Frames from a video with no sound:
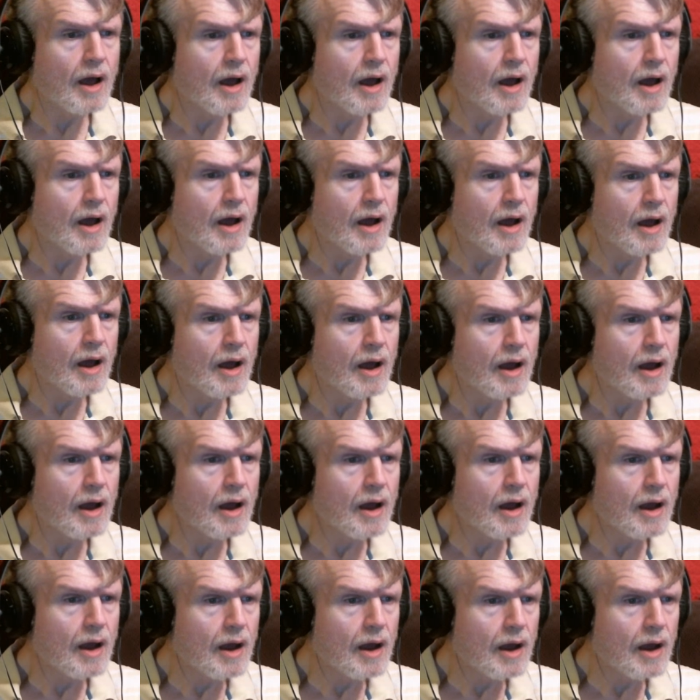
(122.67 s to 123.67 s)

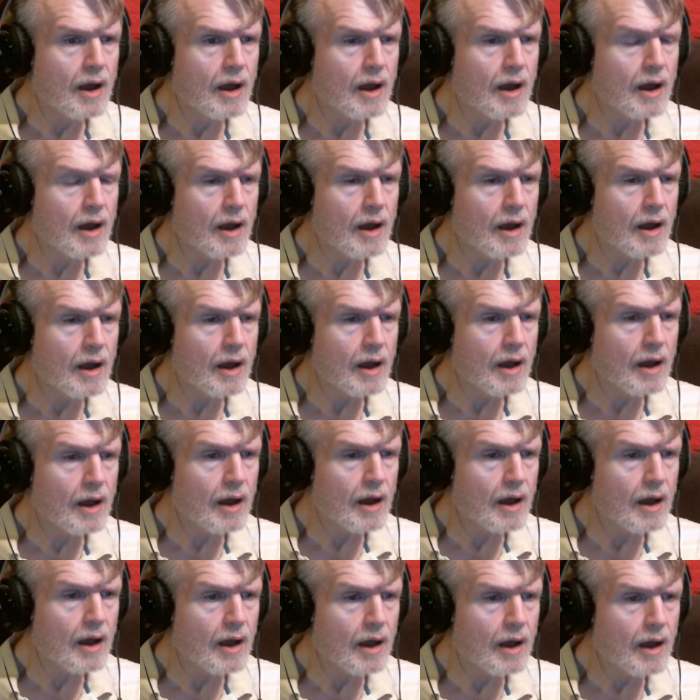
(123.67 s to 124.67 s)

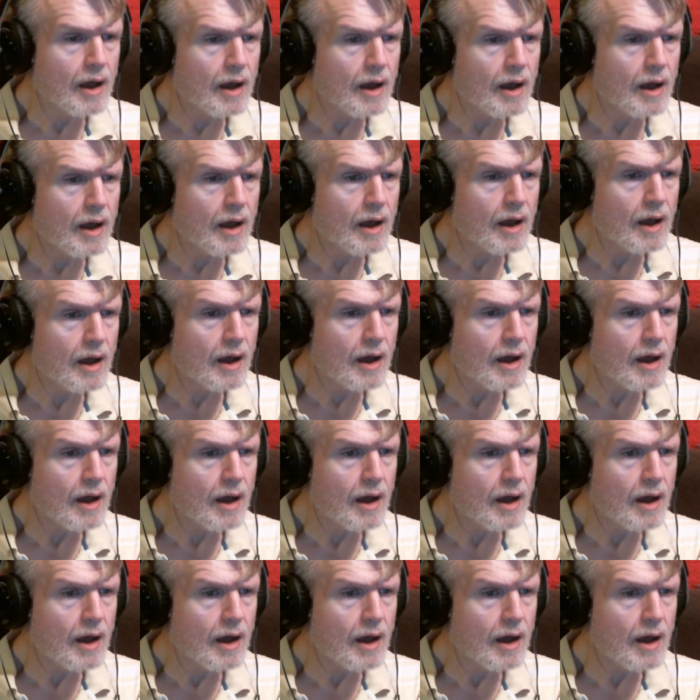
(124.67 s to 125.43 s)
No one is speaking in this clip.